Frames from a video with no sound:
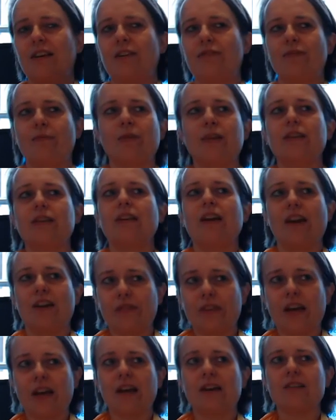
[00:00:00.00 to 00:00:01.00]
but
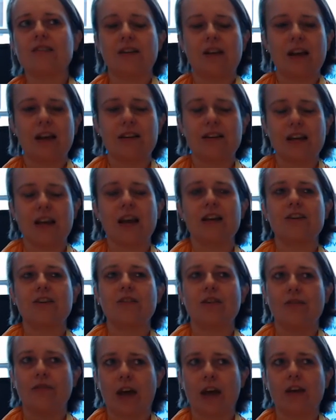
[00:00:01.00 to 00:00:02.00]
if there is an
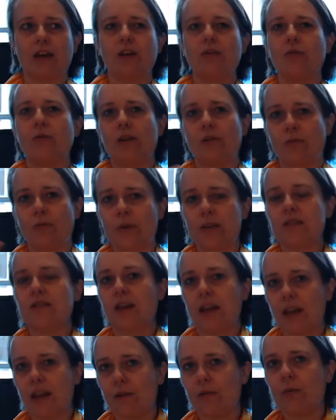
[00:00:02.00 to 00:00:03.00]
educational value we, we
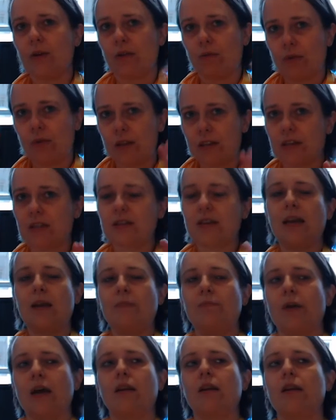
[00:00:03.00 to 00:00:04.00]
see, we, we just
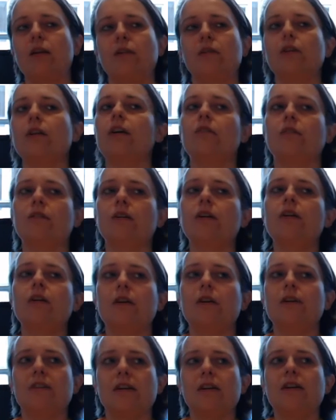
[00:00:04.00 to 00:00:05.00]
keep it and it,
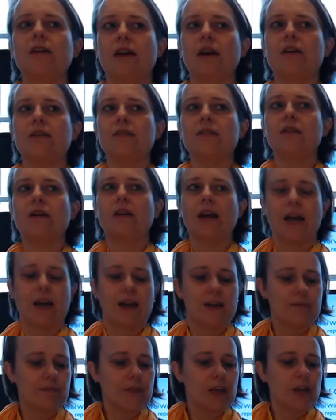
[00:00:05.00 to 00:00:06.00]
yeah, it's
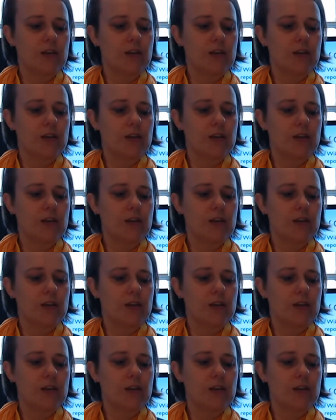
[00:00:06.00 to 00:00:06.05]
okay.